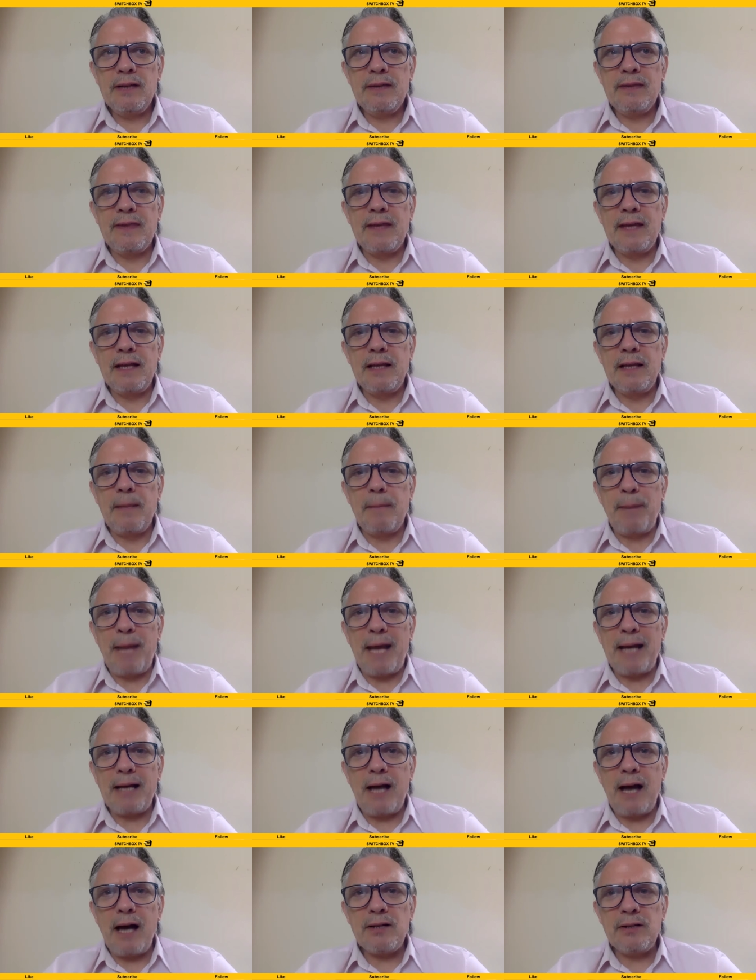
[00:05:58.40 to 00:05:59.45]
Then the
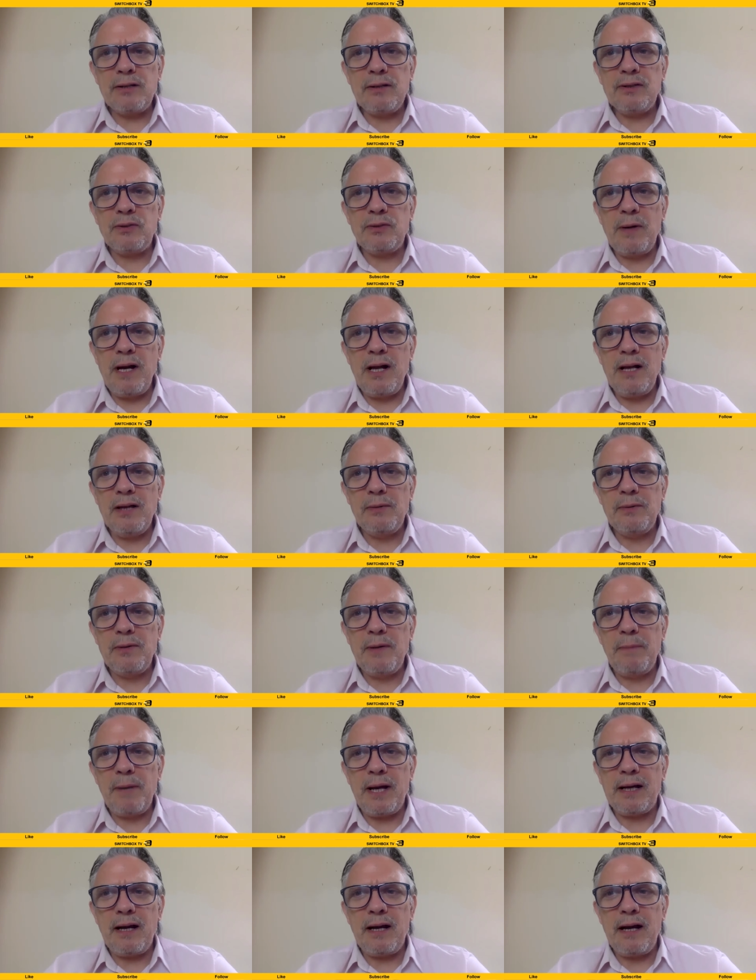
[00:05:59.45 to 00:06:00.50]
Blackadder as well. You were in
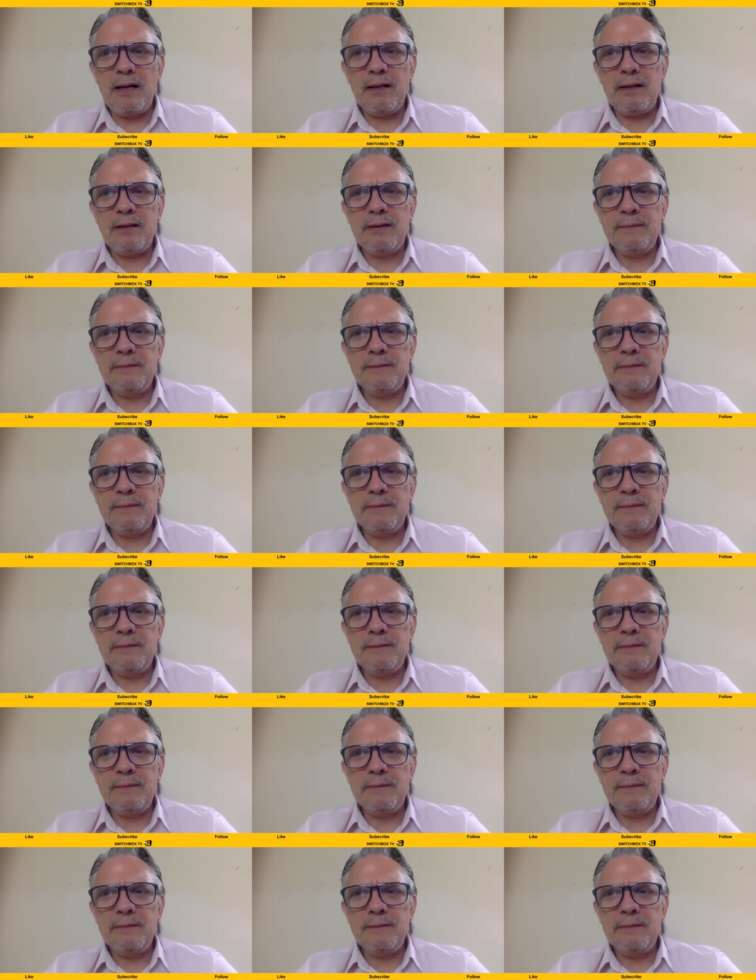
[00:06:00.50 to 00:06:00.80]
Blackadder.